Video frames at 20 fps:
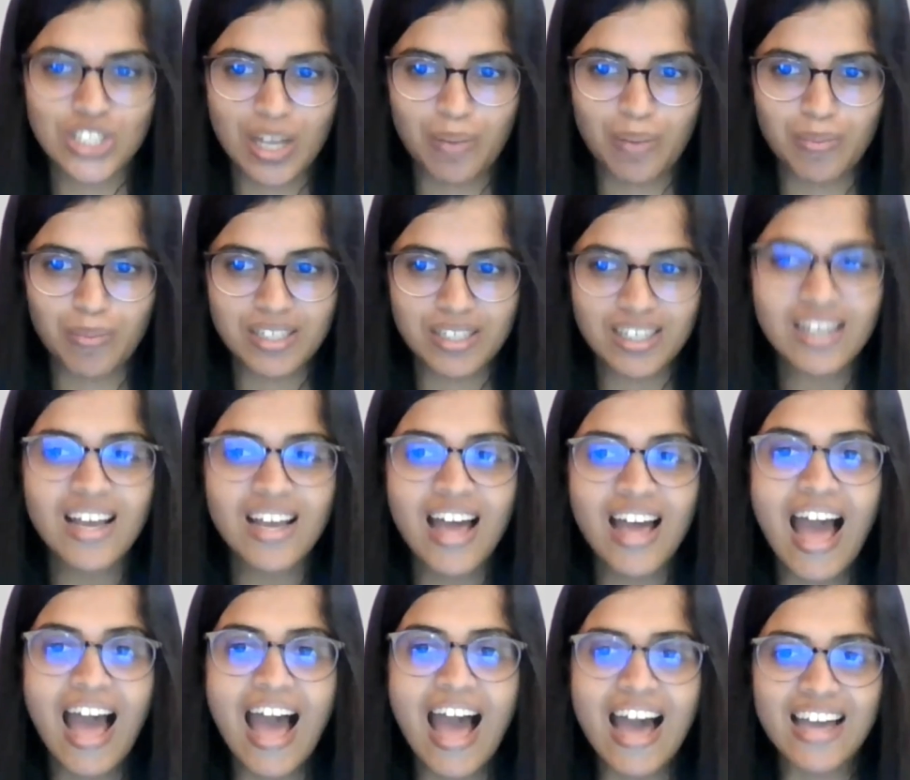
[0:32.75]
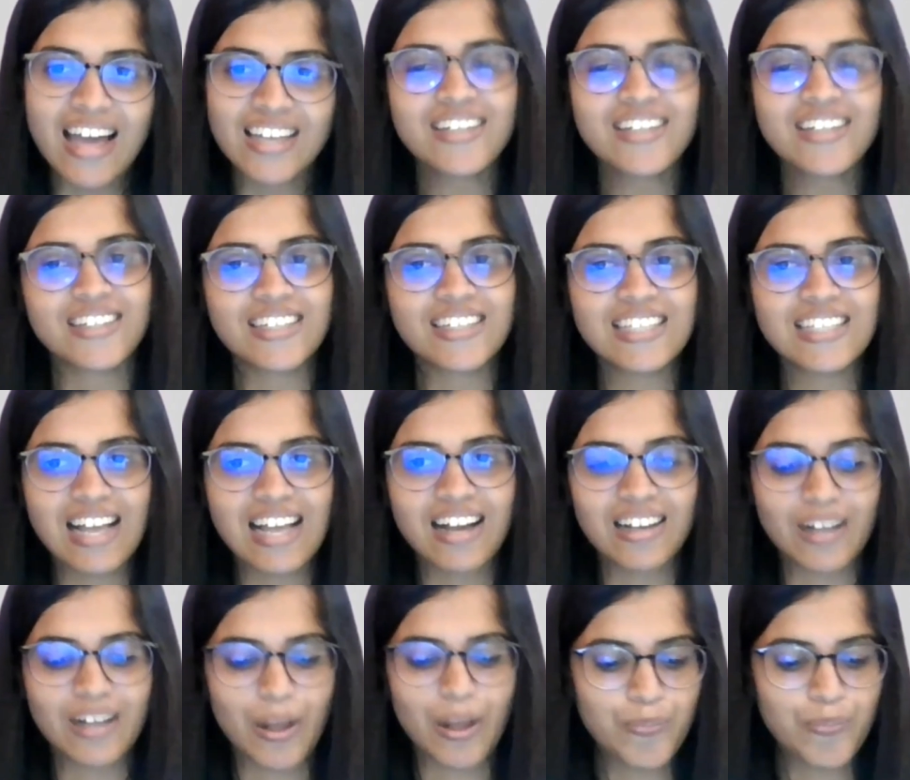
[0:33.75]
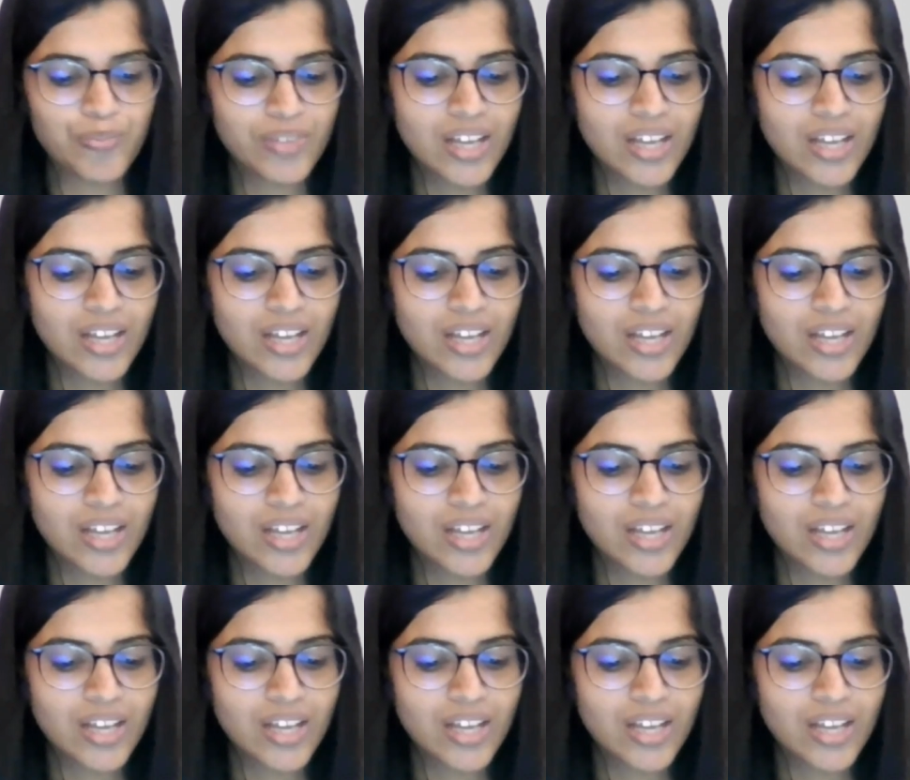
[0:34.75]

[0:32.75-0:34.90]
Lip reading: Chapter, and Earth Lanka.